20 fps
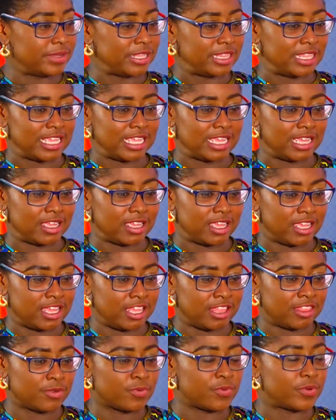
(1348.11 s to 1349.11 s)
But
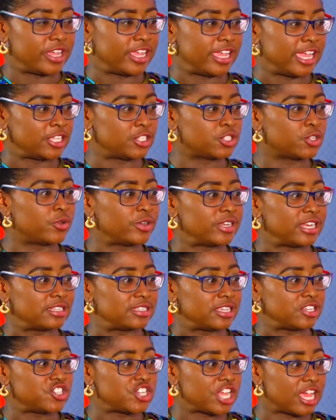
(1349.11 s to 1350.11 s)
either way, I saw it
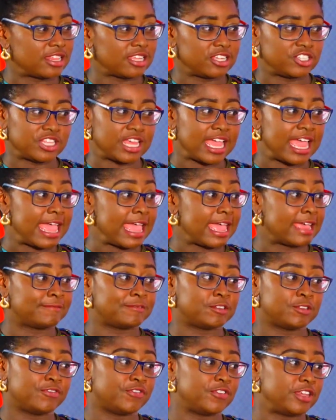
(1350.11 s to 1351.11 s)
as a challenge that I
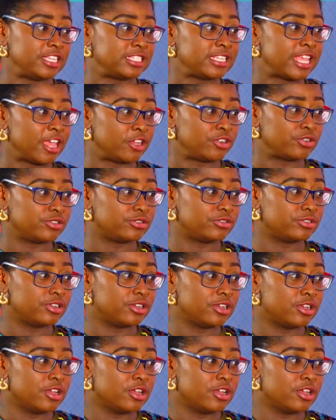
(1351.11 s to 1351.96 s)
have to face head on.